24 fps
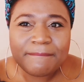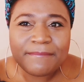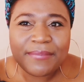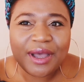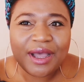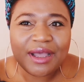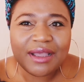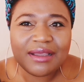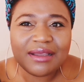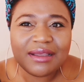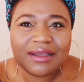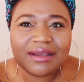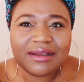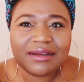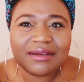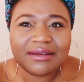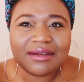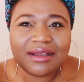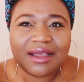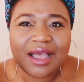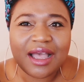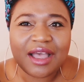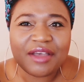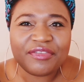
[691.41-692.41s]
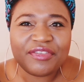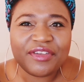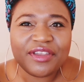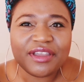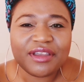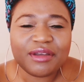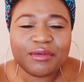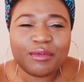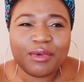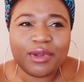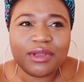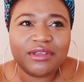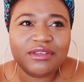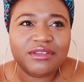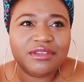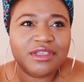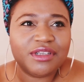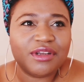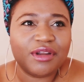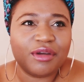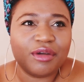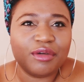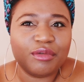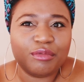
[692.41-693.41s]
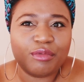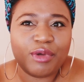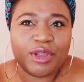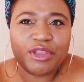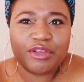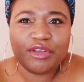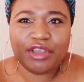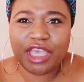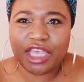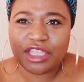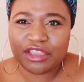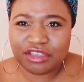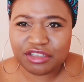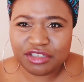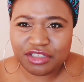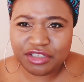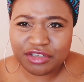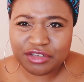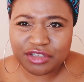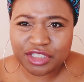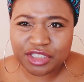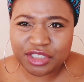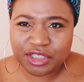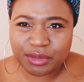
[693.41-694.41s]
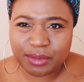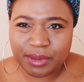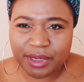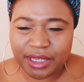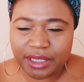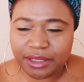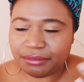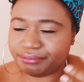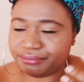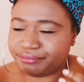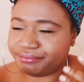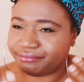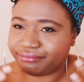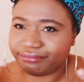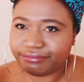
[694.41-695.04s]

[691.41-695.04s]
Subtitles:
but I think when you get used to it,